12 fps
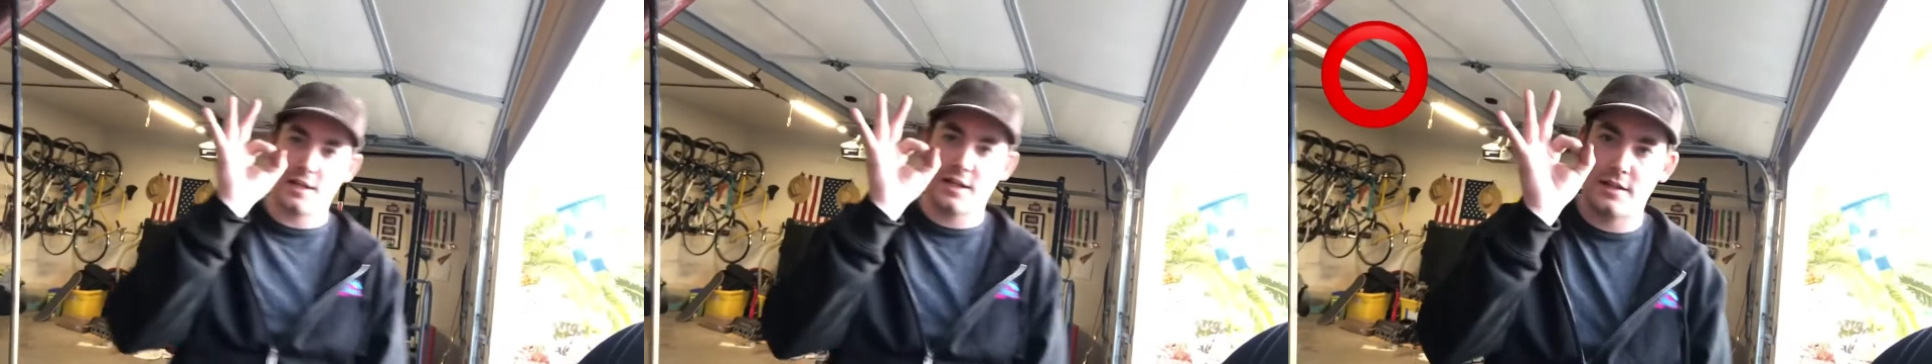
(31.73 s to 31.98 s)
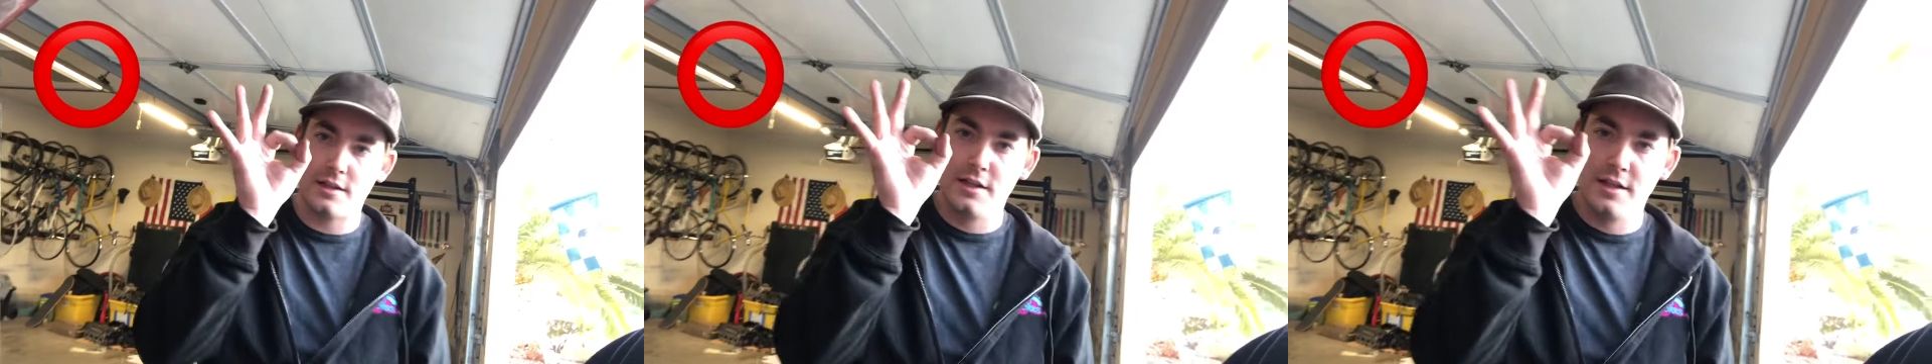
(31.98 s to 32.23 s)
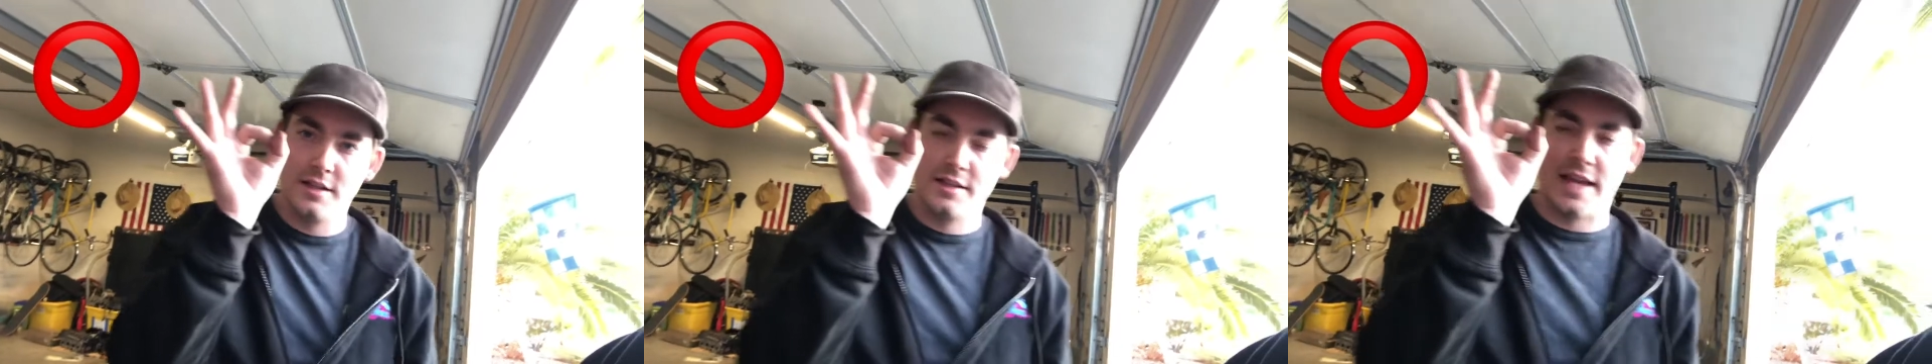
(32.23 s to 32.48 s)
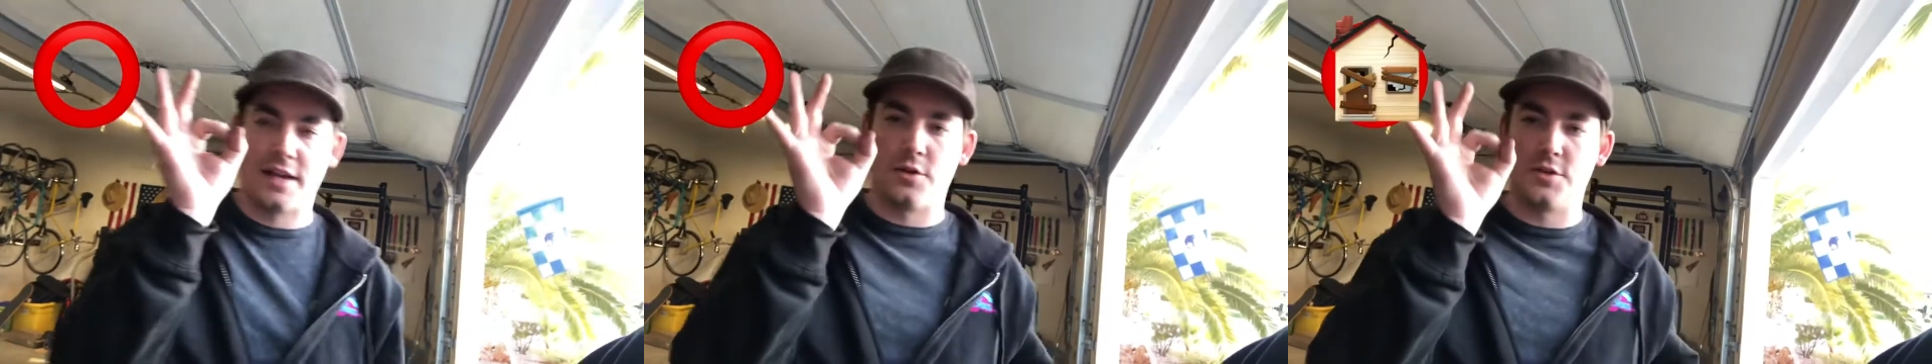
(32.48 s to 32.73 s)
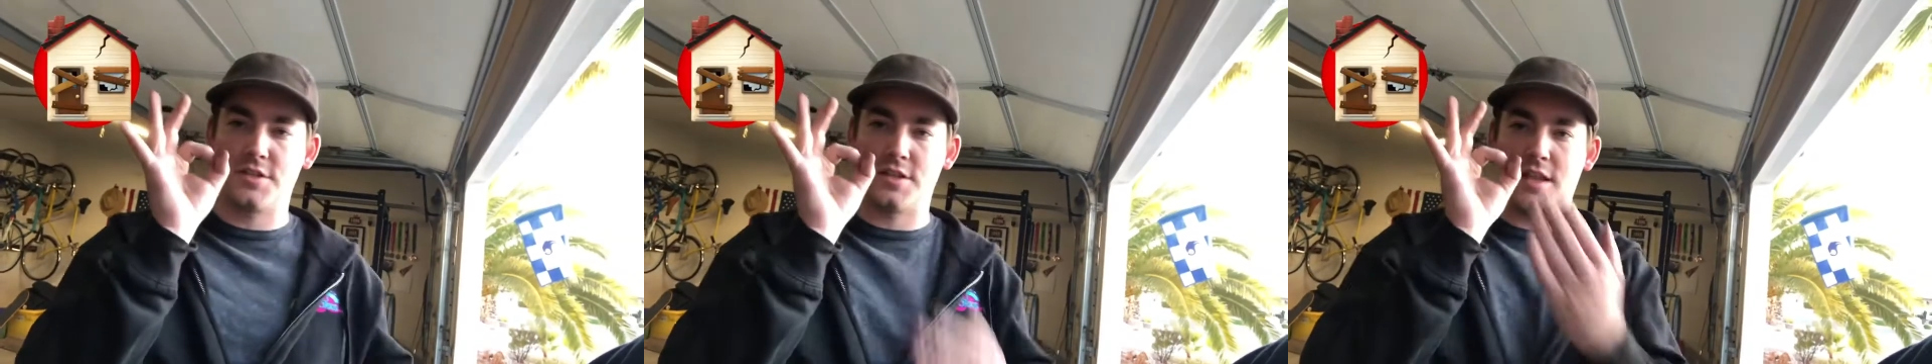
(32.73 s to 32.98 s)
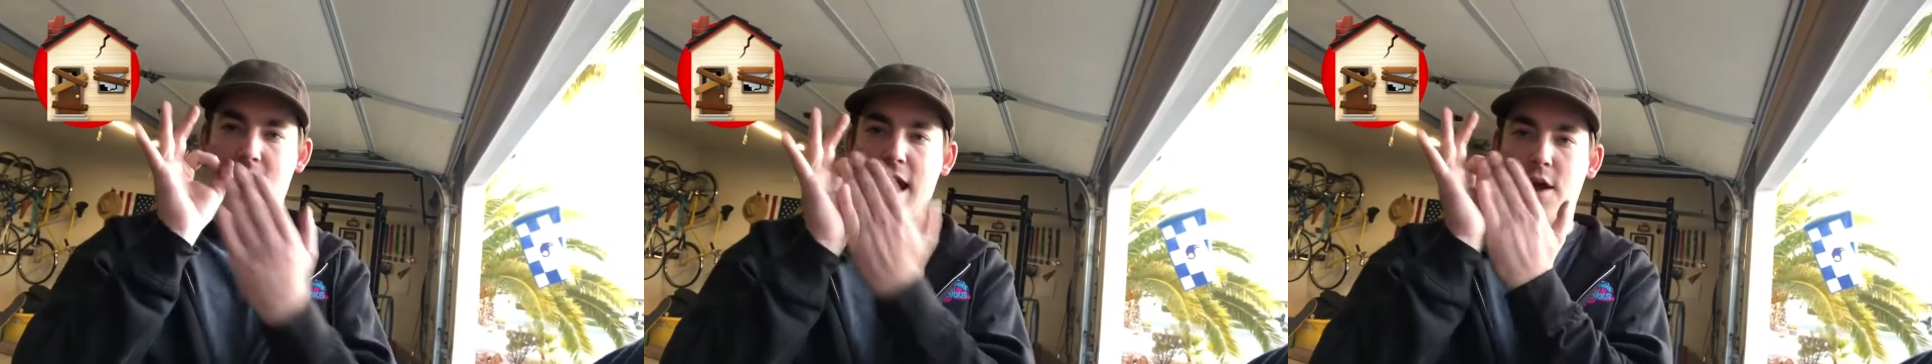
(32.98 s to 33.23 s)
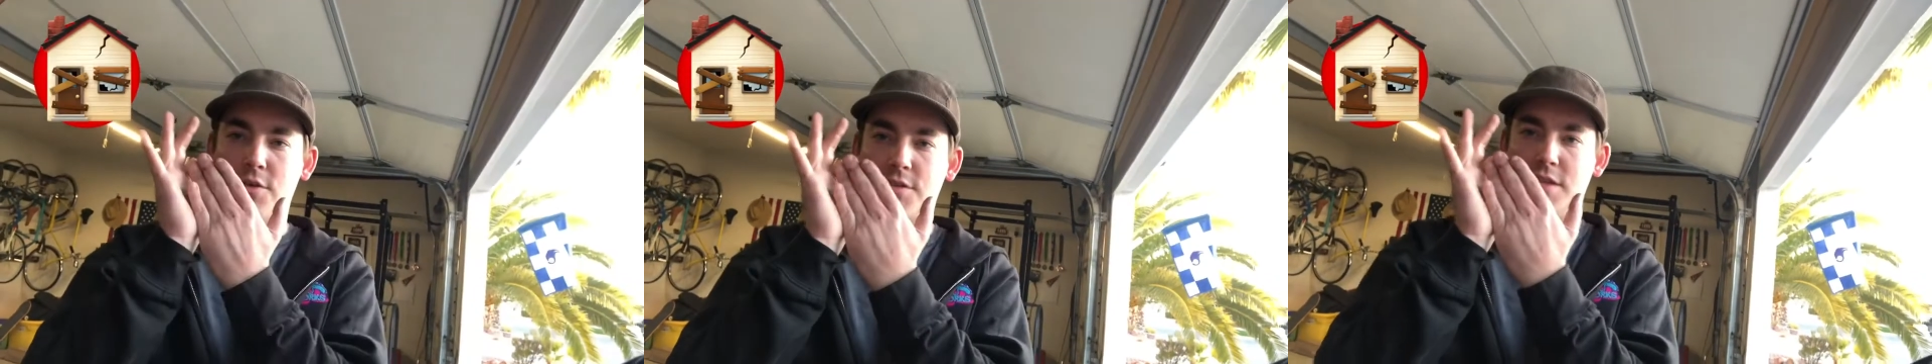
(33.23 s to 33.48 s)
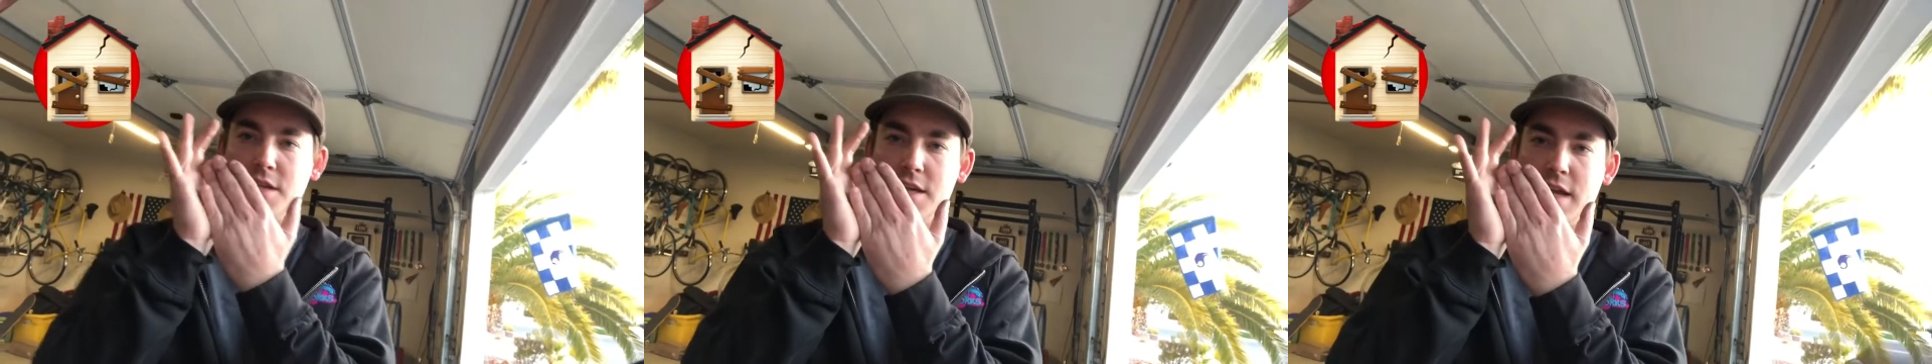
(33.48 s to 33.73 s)
it that goes to the
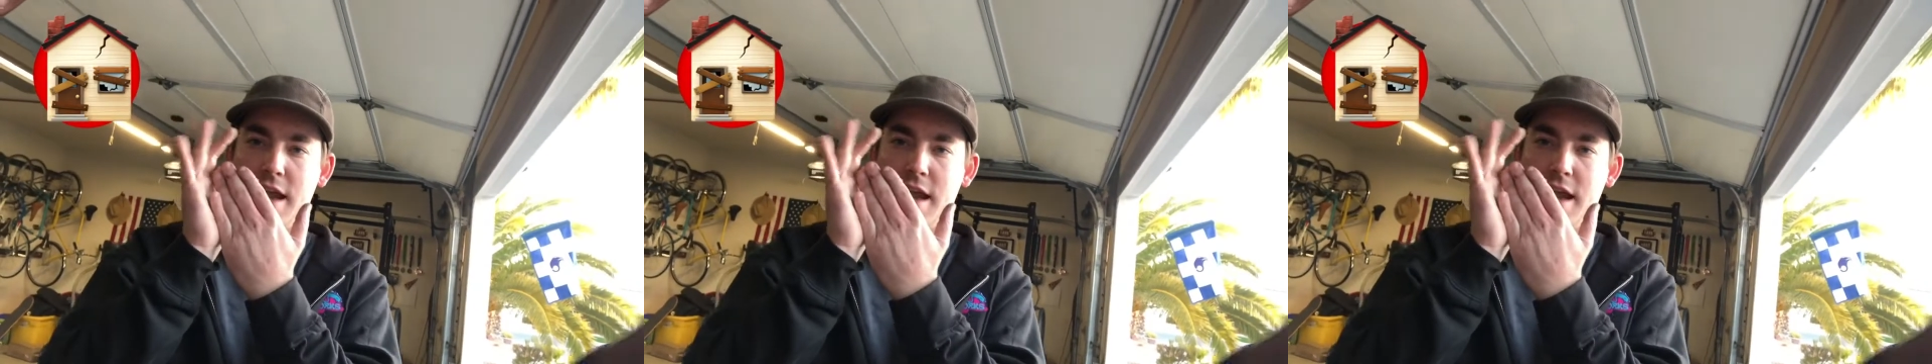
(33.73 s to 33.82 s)
housing,